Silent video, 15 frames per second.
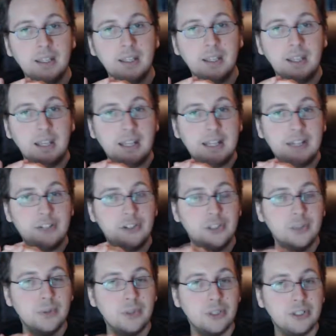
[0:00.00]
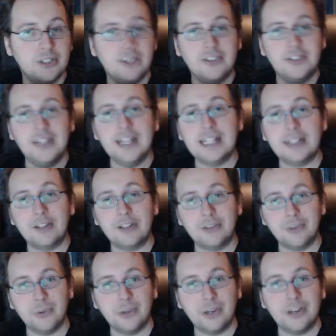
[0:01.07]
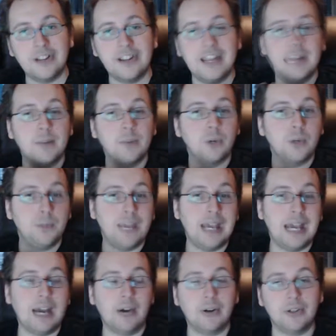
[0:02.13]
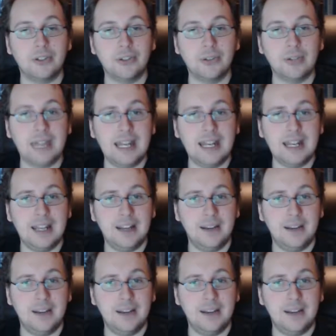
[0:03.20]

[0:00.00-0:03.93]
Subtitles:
And then 2 more just take the swords and add more power to that